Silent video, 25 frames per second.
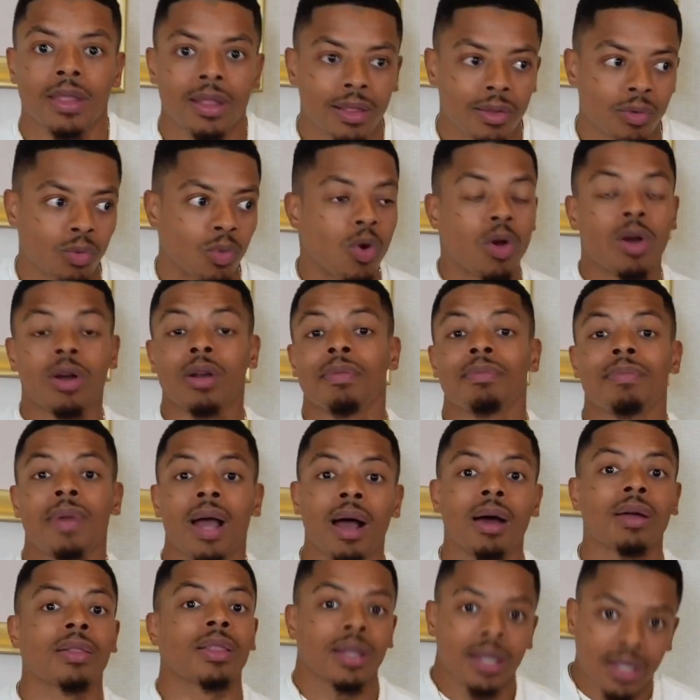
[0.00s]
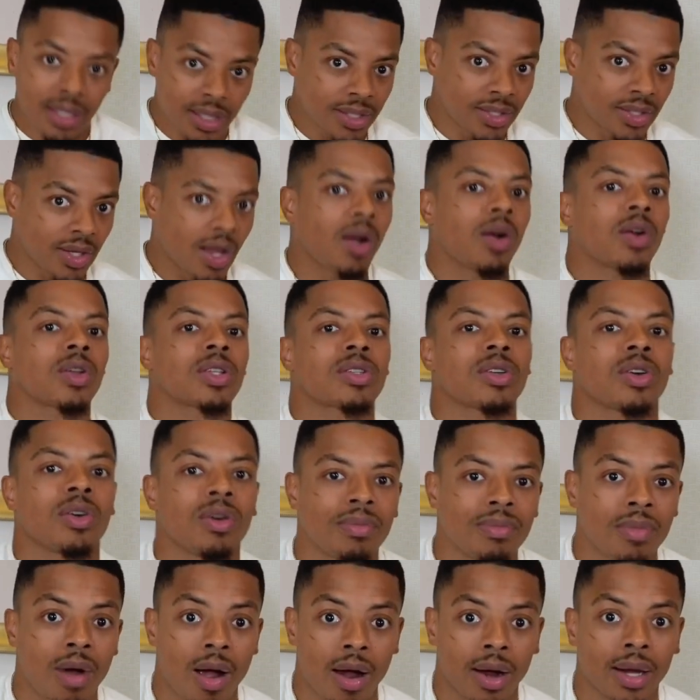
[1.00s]
The word of mouth is
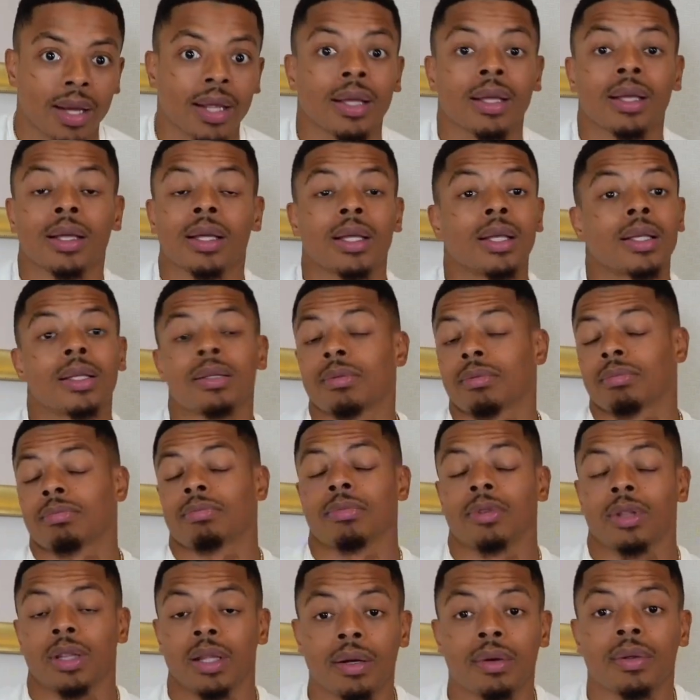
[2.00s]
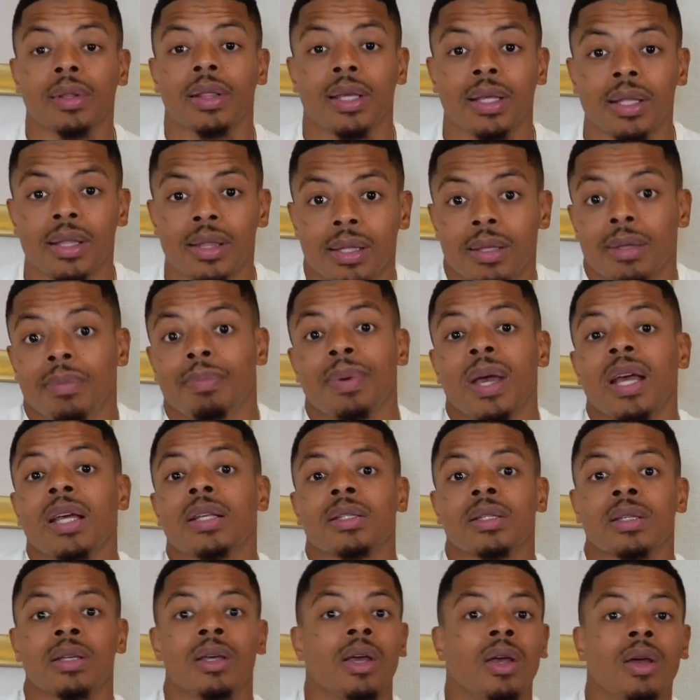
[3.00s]
also marketing, is literally the
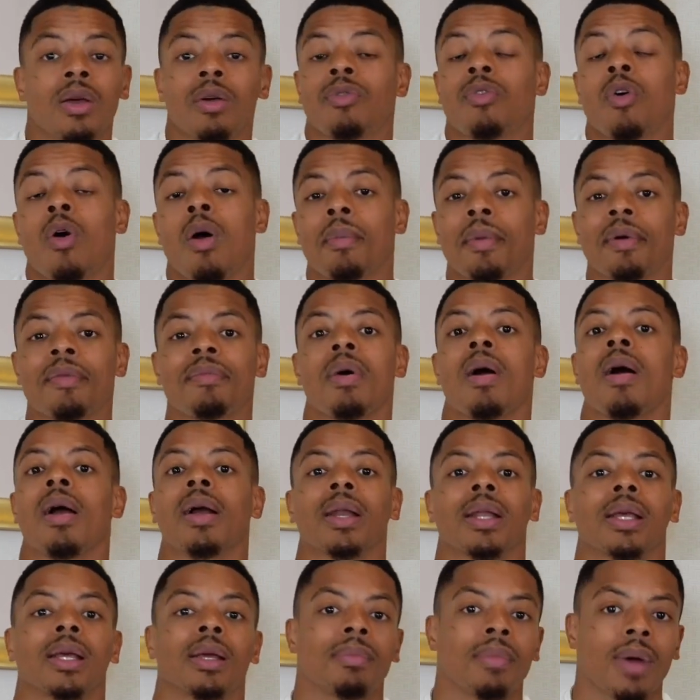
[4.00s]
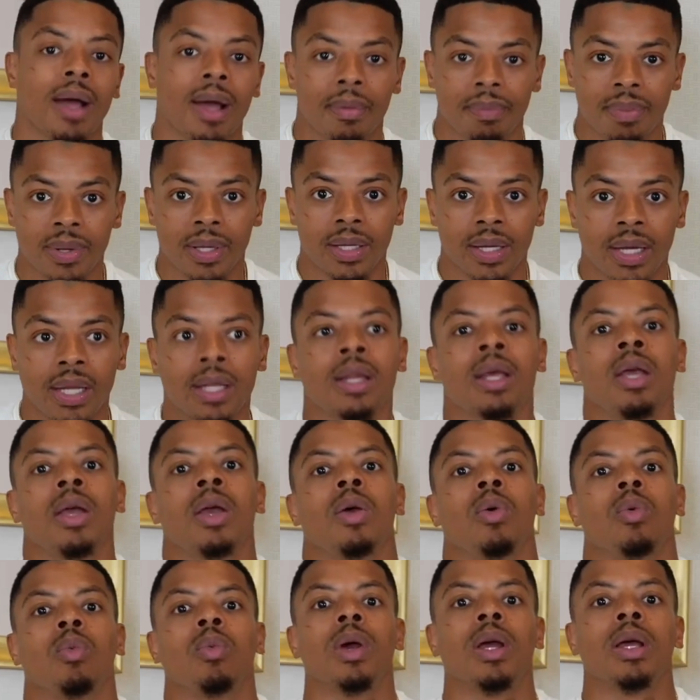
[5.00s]
best form of marketing, in my opinion,
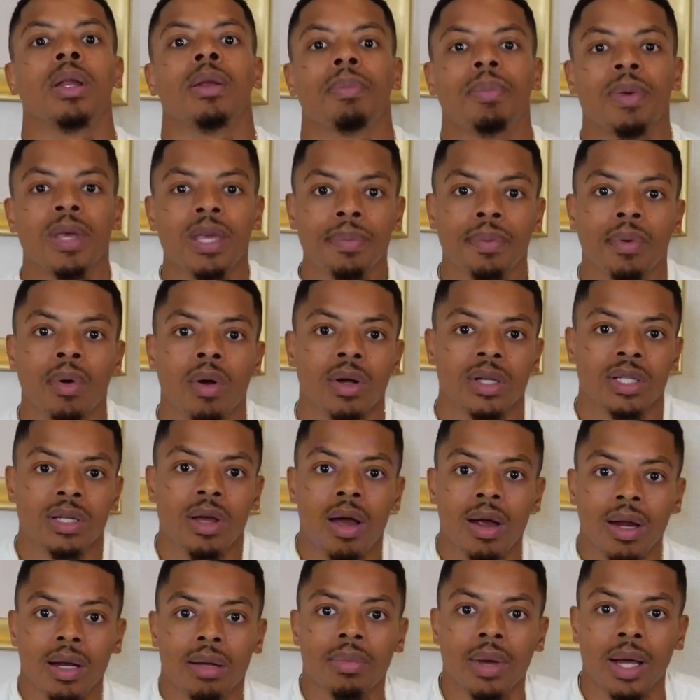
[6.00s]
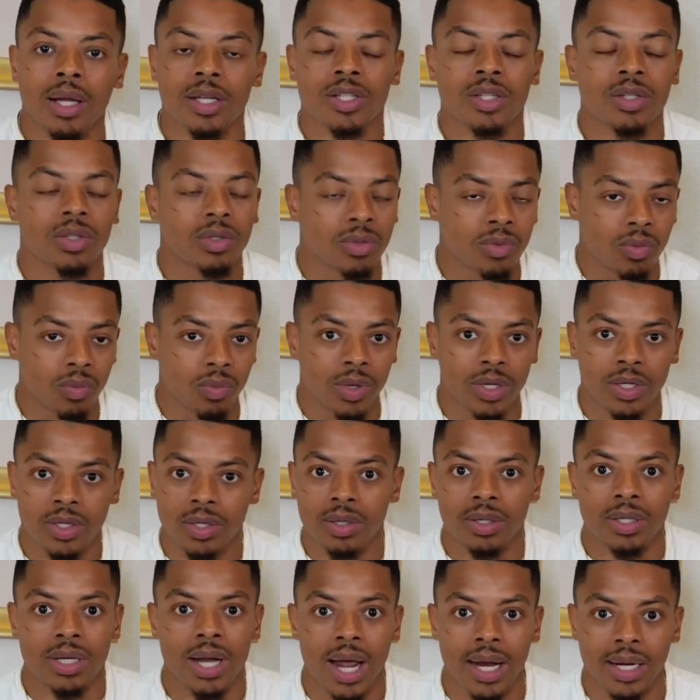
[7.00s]
when people are talking about you when
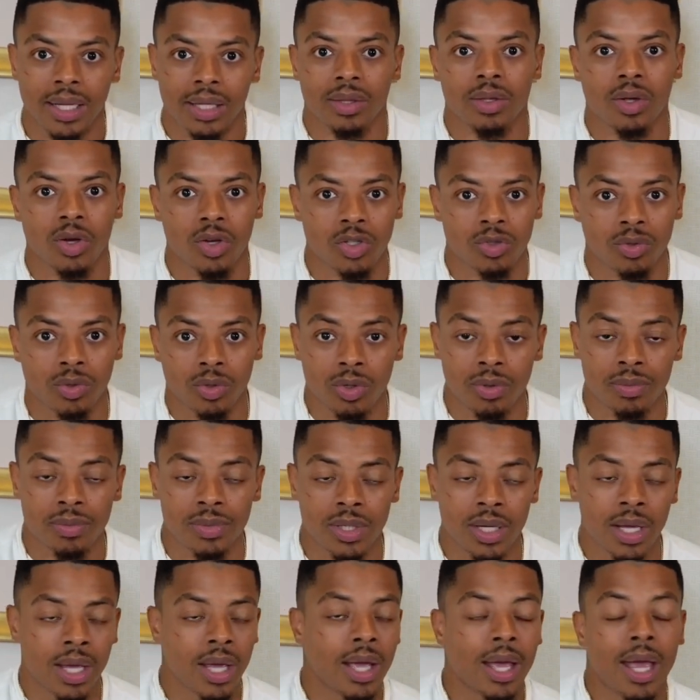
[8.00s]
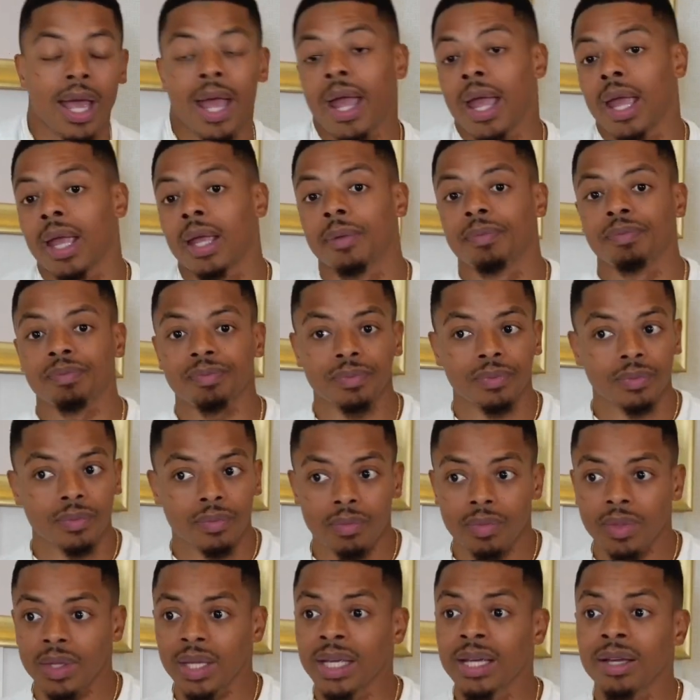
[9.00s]
you're not in those rooms. Hey,
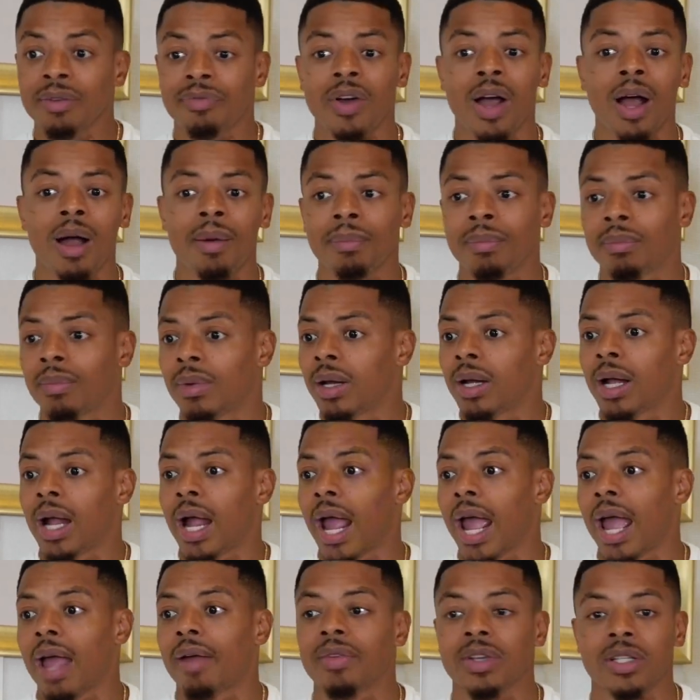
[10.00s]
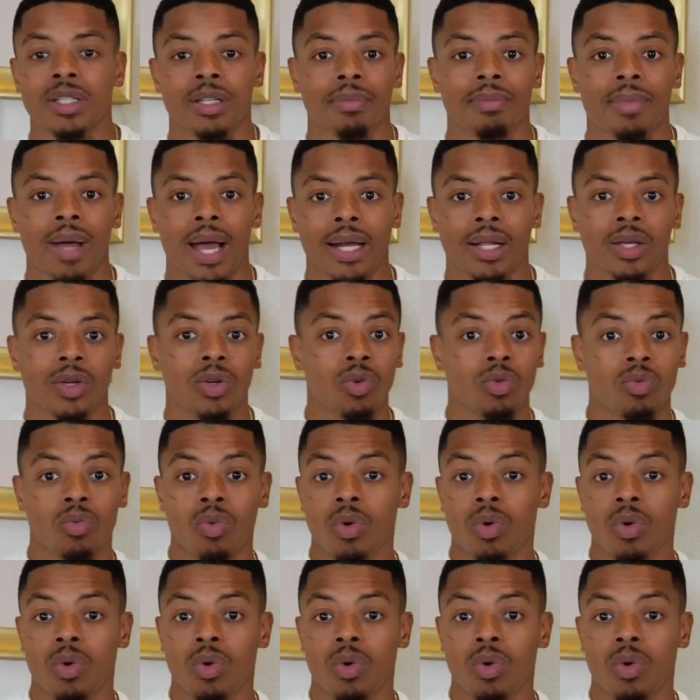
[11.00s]
if I'm having somebody who